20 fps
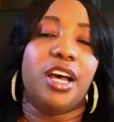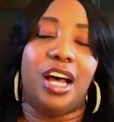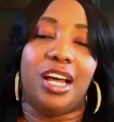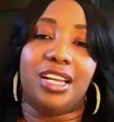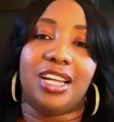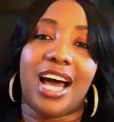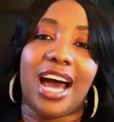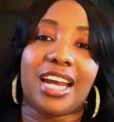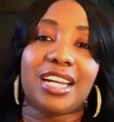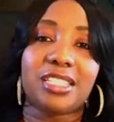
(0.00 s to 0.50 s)

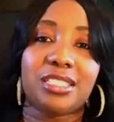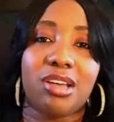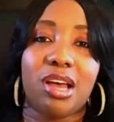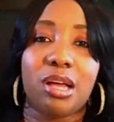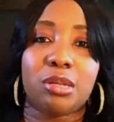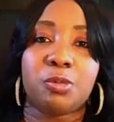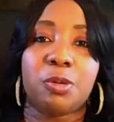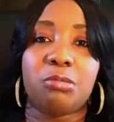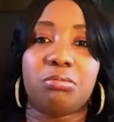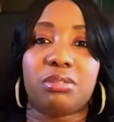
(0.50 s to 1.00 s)
A lot of
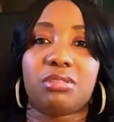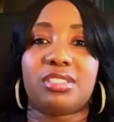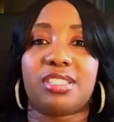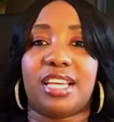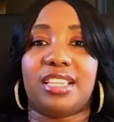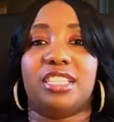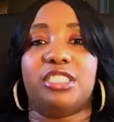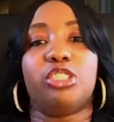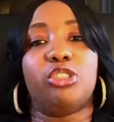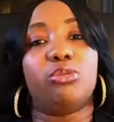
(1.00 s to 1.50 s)
times people
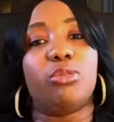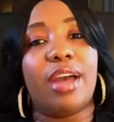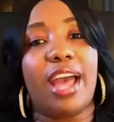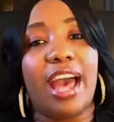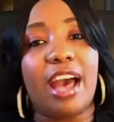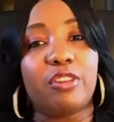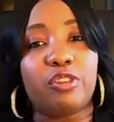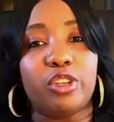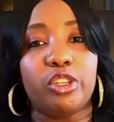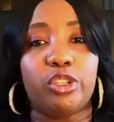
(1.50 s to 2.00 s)
say that you
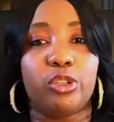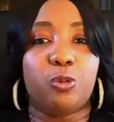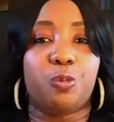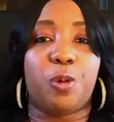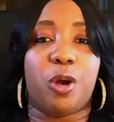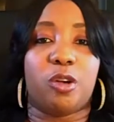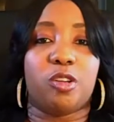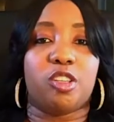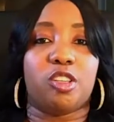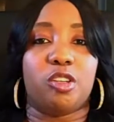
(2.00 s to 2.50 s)
have to do
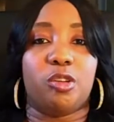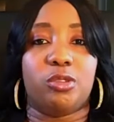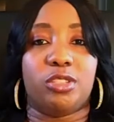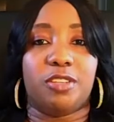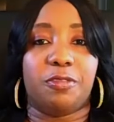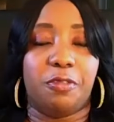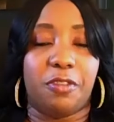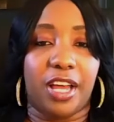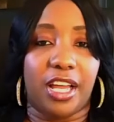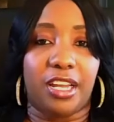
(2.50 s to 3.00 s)
personal
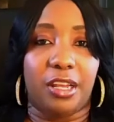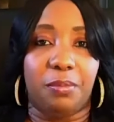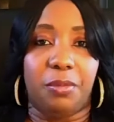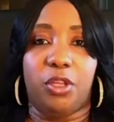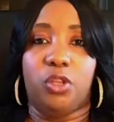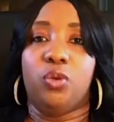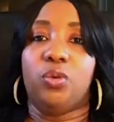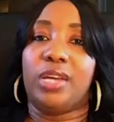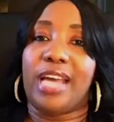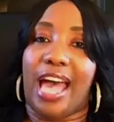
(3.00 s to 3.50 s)

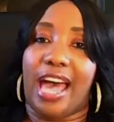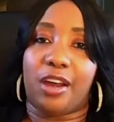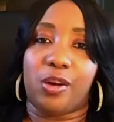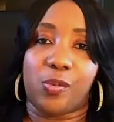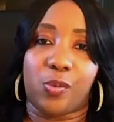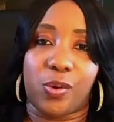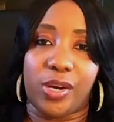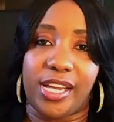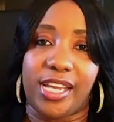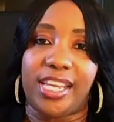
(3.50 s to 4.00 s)
development. You got to
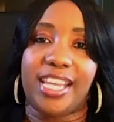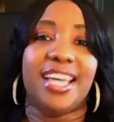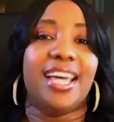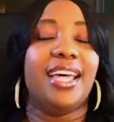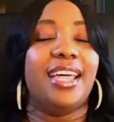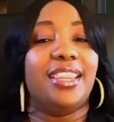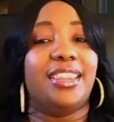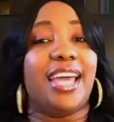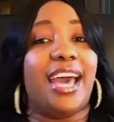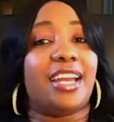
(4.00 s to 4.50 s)
read.
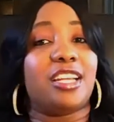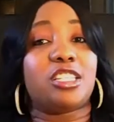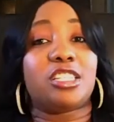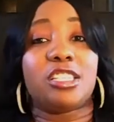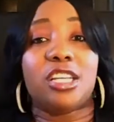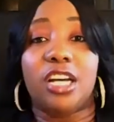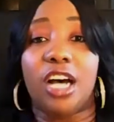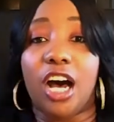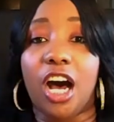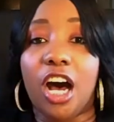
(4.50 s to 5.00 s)
That
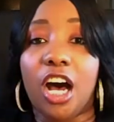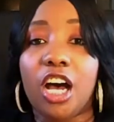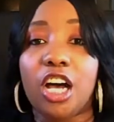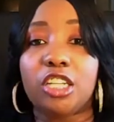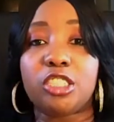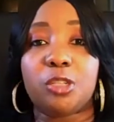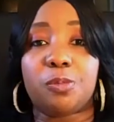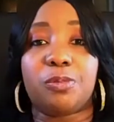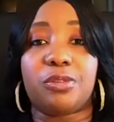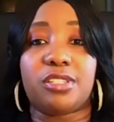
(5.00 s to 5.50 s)
is
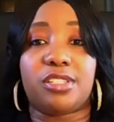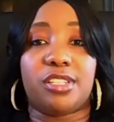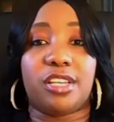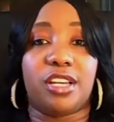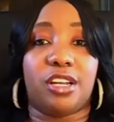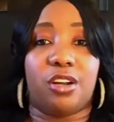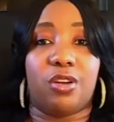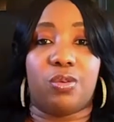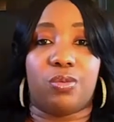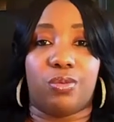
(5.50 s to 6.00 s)

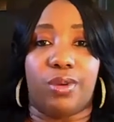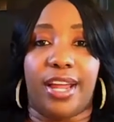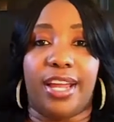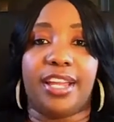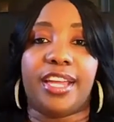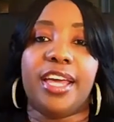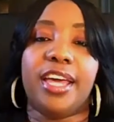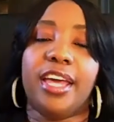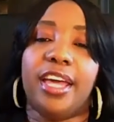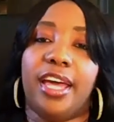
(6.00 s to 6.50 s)
100%
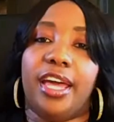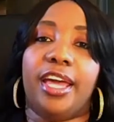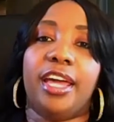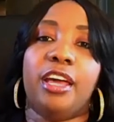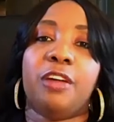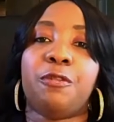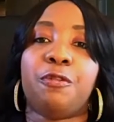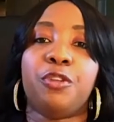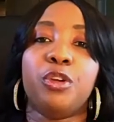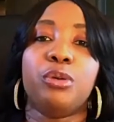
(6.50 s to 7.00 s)
correct.
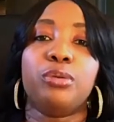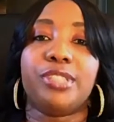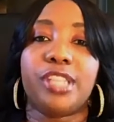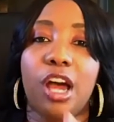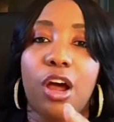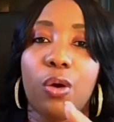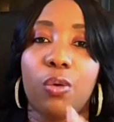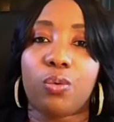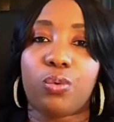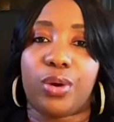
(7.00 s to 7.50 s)
If you
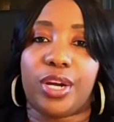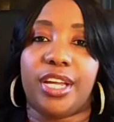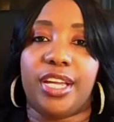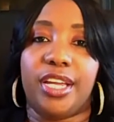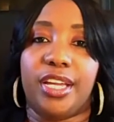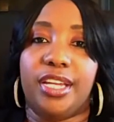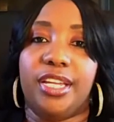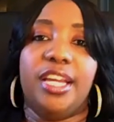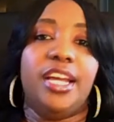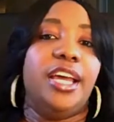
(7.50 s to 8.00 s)
don't
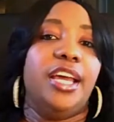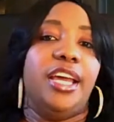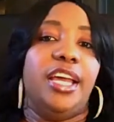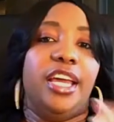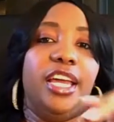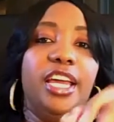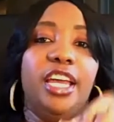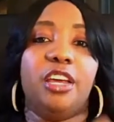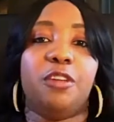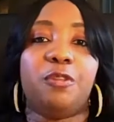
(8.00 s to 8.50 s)
read,
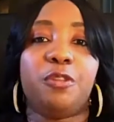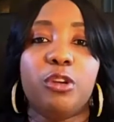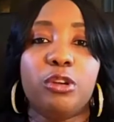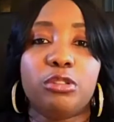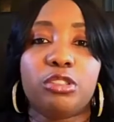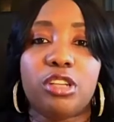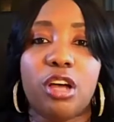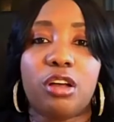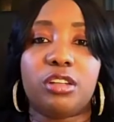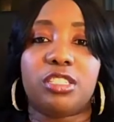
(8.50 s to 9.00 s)
if
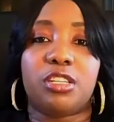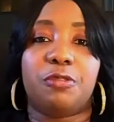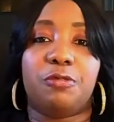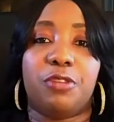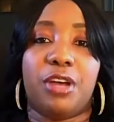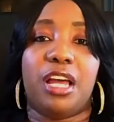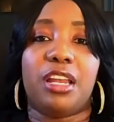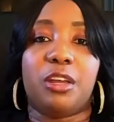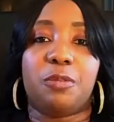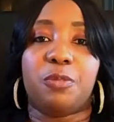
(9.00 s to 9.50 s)
you don't
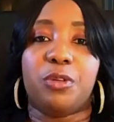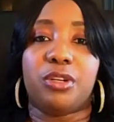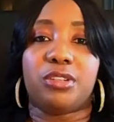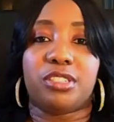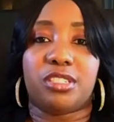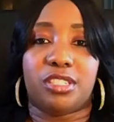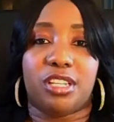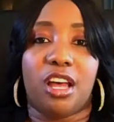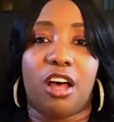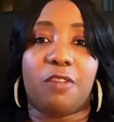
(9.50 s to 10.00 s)
develop
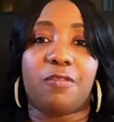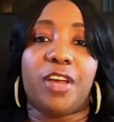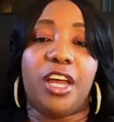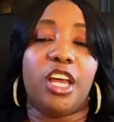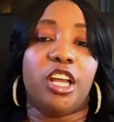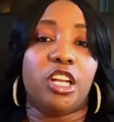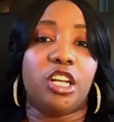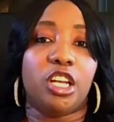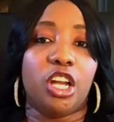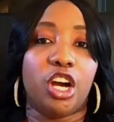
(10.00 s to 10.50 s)
yourself
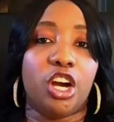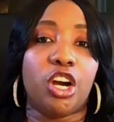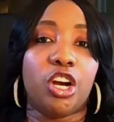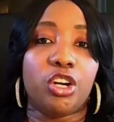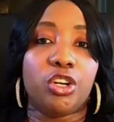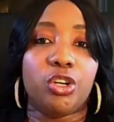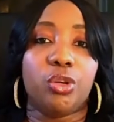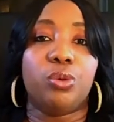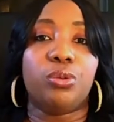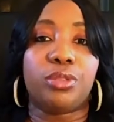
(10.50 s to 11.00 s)
and
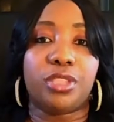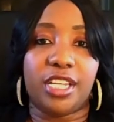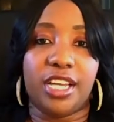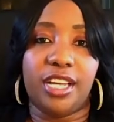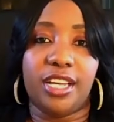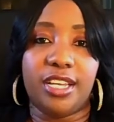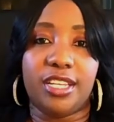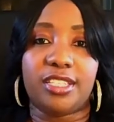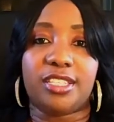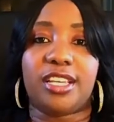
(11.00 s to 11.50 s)
learn new
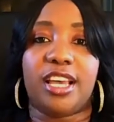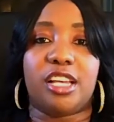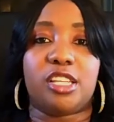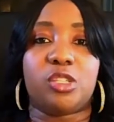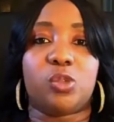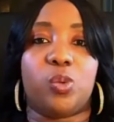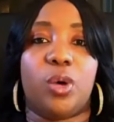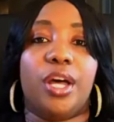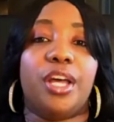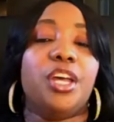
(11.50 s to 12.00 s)
things,
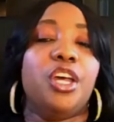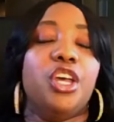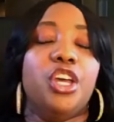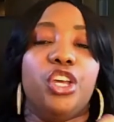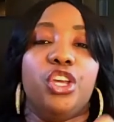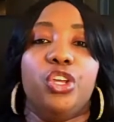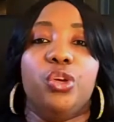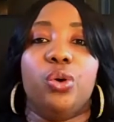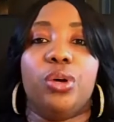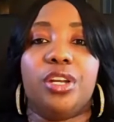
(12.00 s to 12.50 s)
guess what?
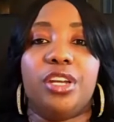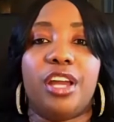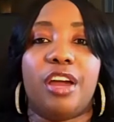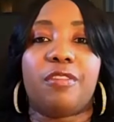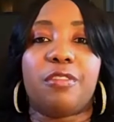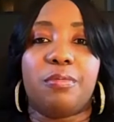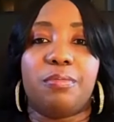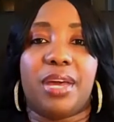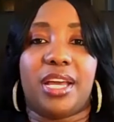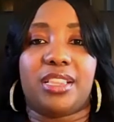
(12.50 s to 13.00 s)
You'll
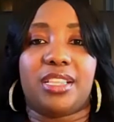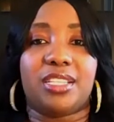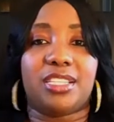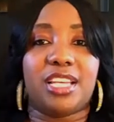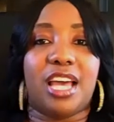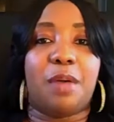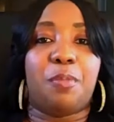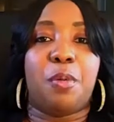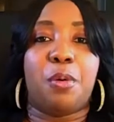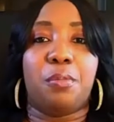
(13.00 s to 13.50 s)
never make the
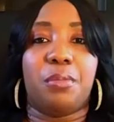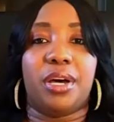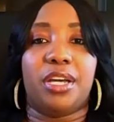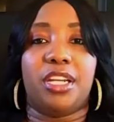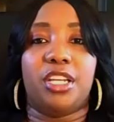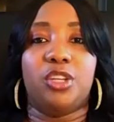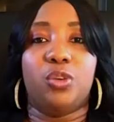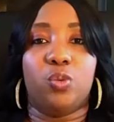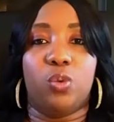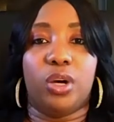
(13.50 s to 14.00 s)
type of
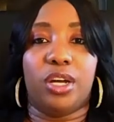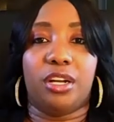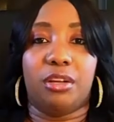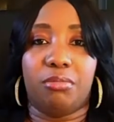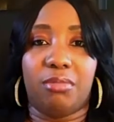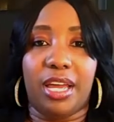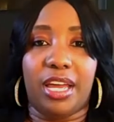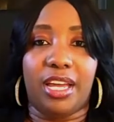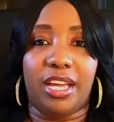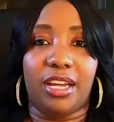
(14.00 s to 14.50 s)
money you want
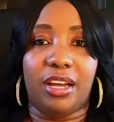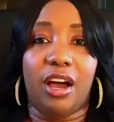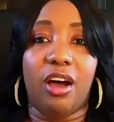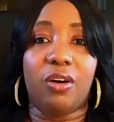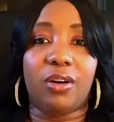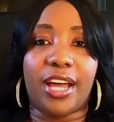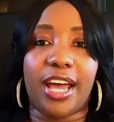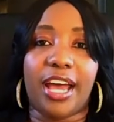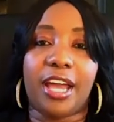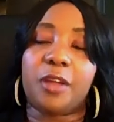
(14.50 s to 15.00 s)
to make,
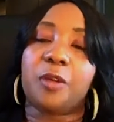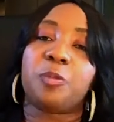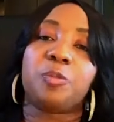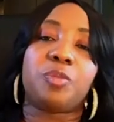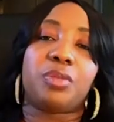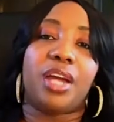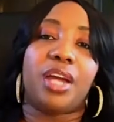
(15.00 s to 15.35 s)
okay?